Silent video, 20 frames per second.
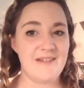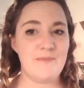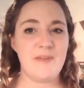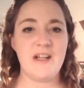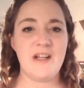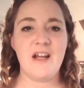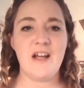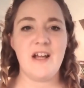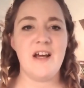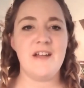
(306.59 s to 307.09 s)

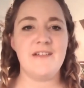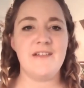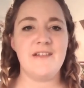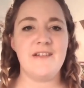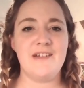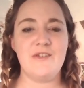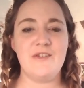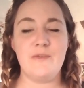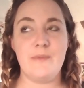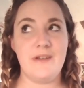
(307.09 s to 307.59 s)
because
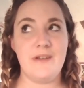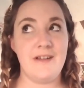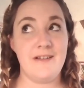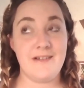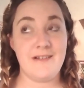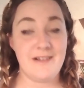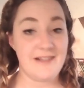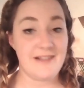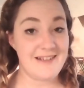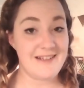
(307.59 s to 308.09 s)
you'll be
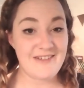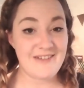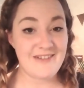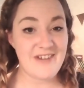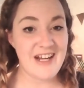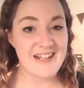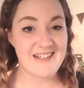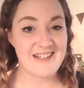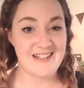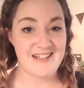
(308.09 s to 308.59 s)
easily
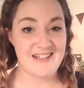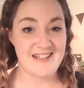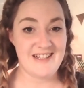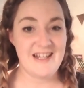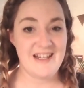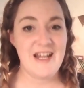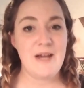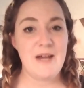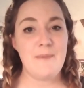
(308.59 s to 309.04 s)
distracted